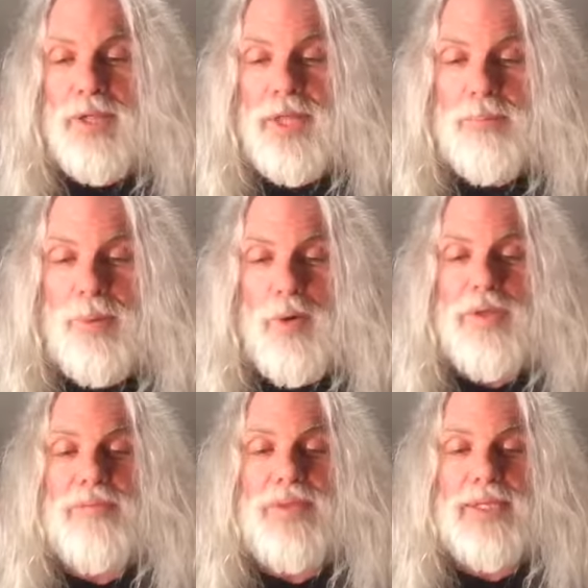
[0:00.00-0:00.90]
that
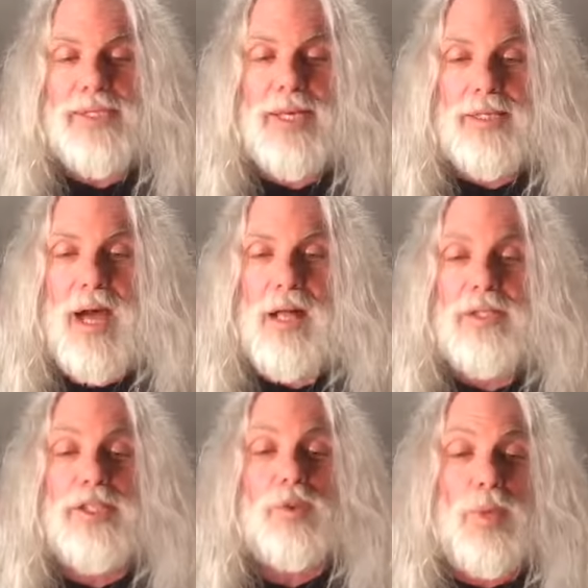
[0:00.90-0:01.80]
both of these
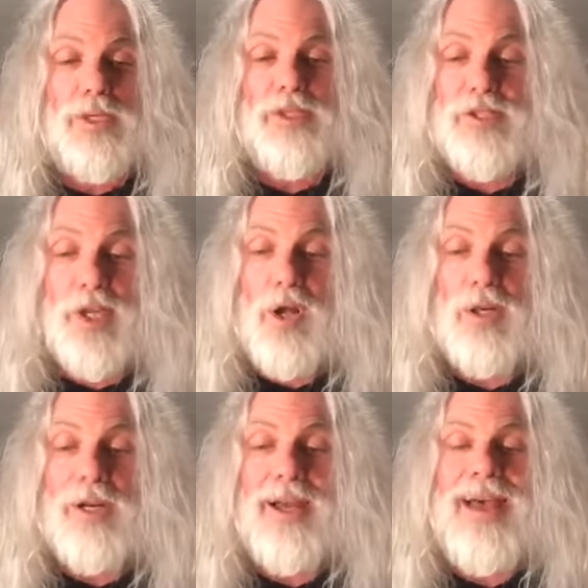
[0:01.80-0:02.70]
technologies, wind and
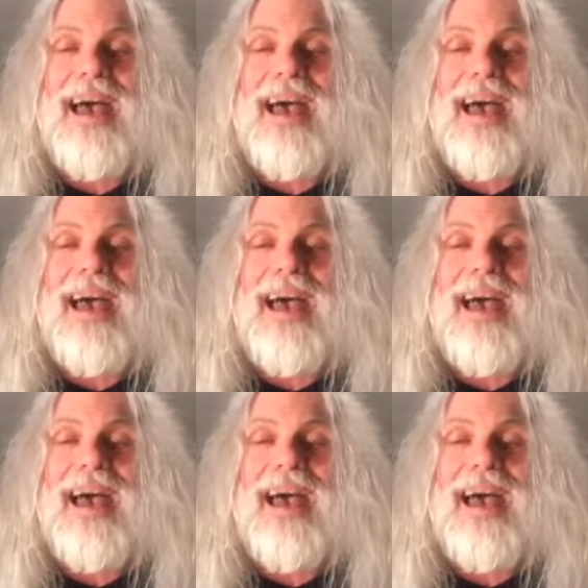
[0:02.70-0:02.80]
solar,